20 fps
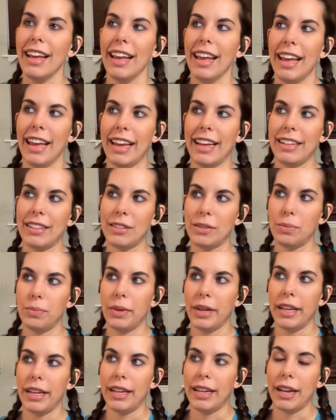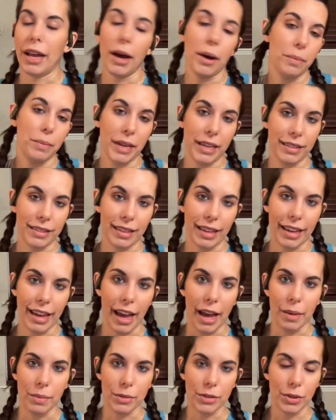it's been amazing.
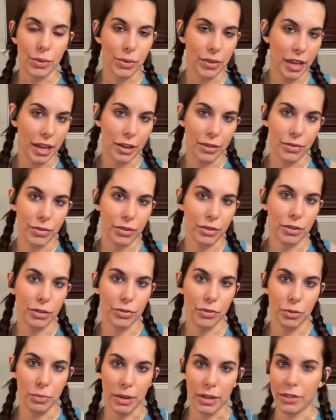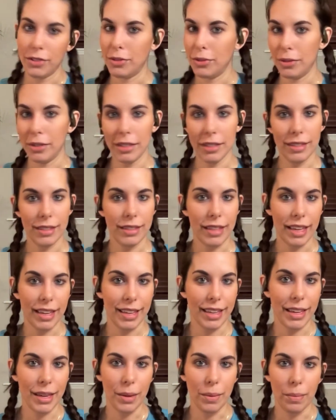I'm so thankful for my students. They
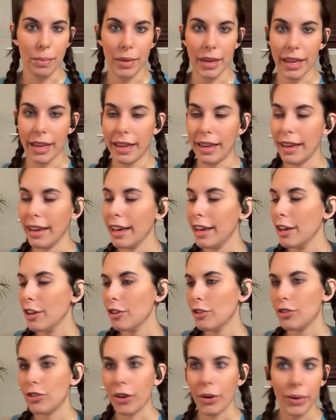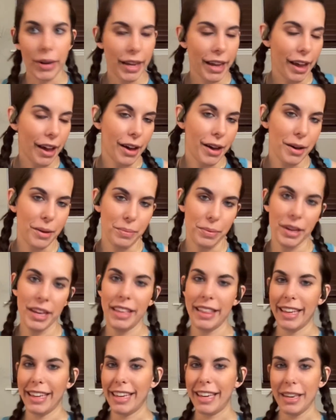keep me showing up,
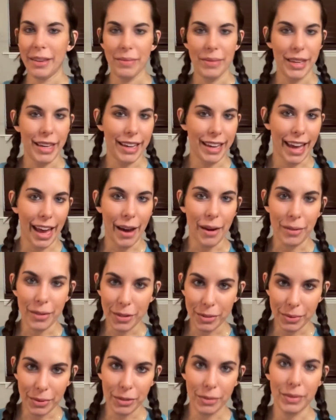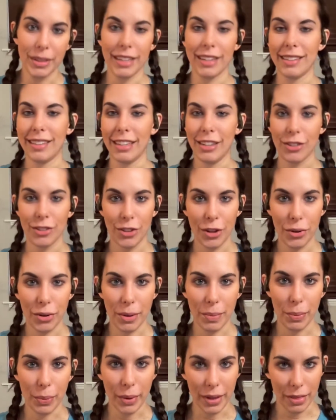they keep me accountable because they show up
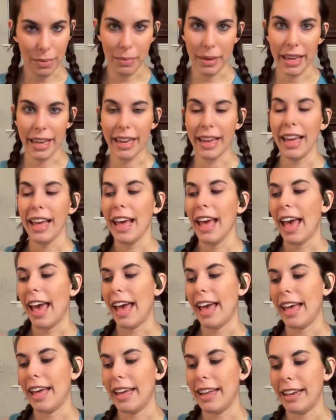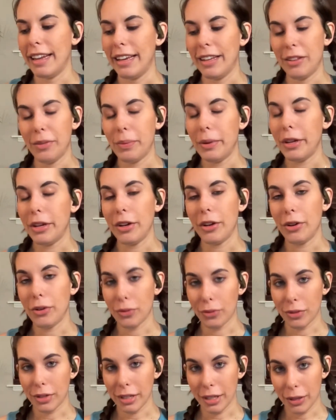with me, and it's been a
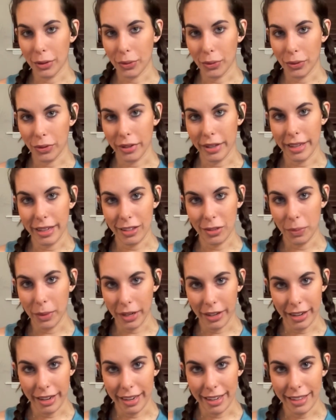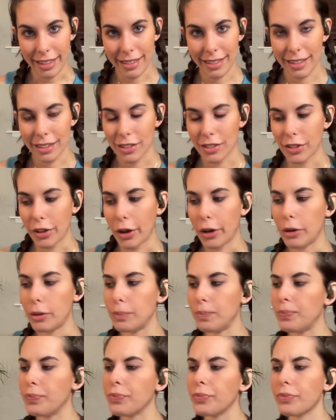really cool experience. So,
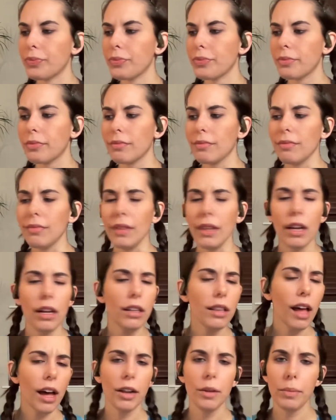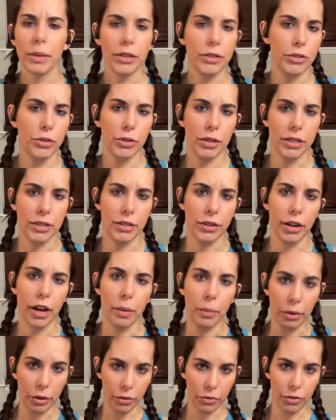a lot of my students are
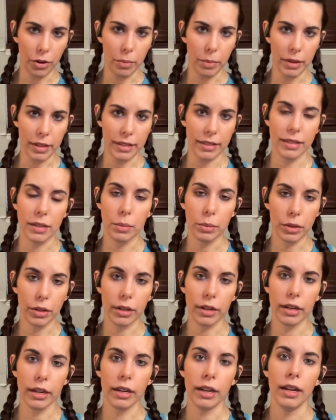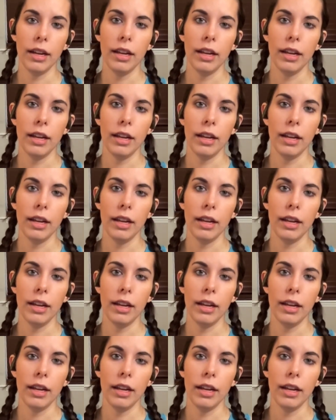coming from a similar